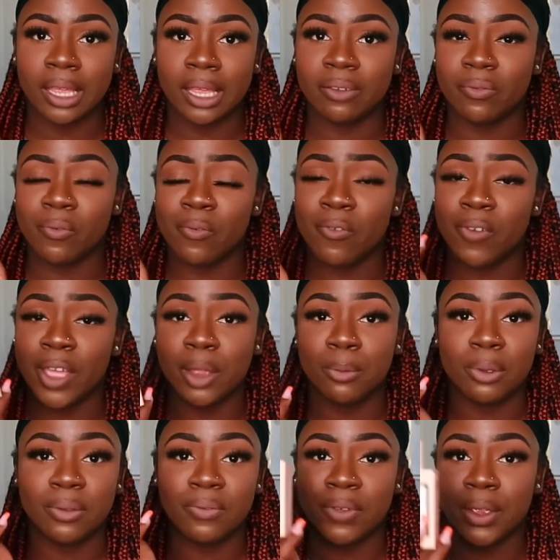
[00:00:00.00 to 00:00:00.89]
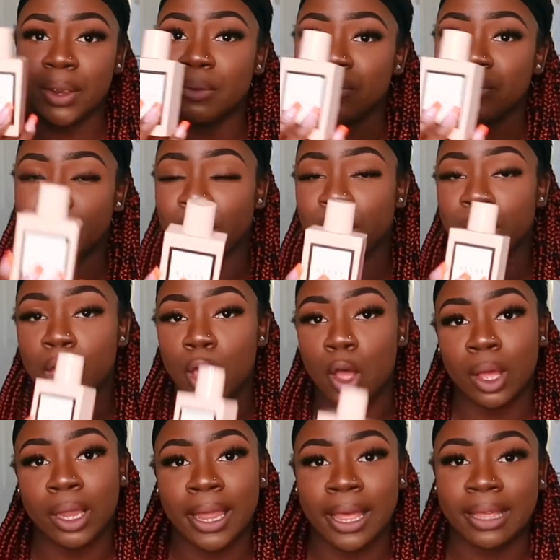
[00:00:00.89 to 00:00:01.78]
It's very, very, very
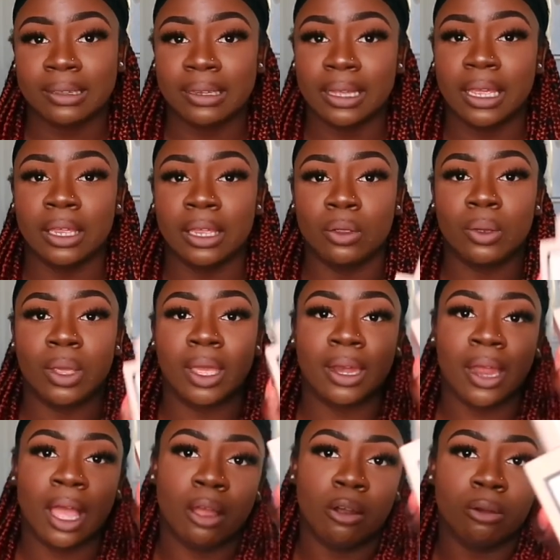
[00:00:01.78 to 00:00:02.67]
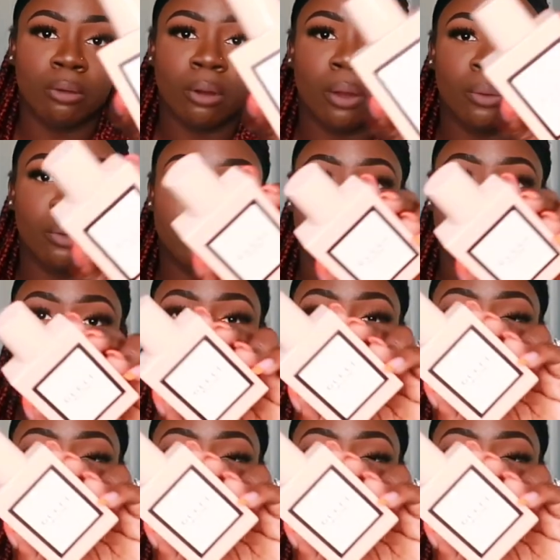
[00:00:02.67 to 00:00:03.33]
long lasting and you cannot go wrong with this one.